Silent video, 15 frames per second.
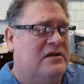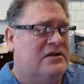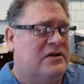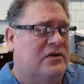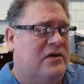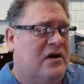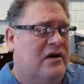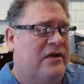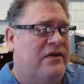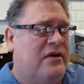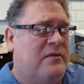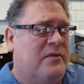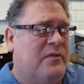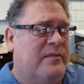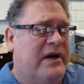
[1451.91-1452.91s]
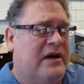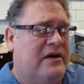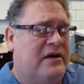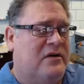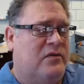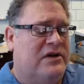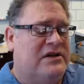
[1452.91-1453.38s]
So our thermal
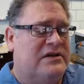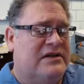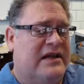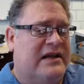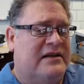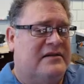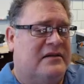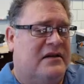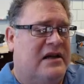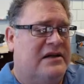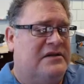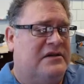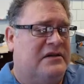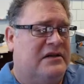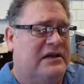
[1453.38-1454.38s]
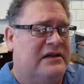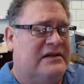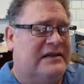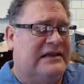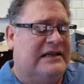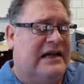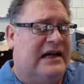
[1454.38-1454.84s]
barrier, which is that insulation,
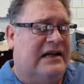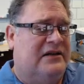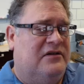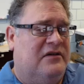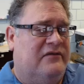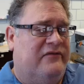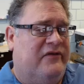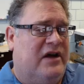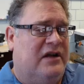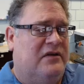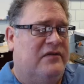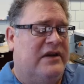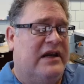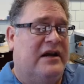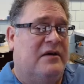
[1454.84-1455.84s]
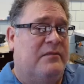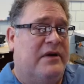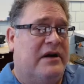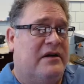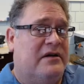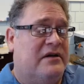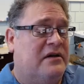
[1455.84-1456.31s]
is not going to follow the air
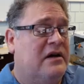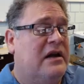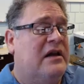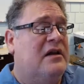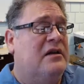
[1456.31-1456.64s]
barrier.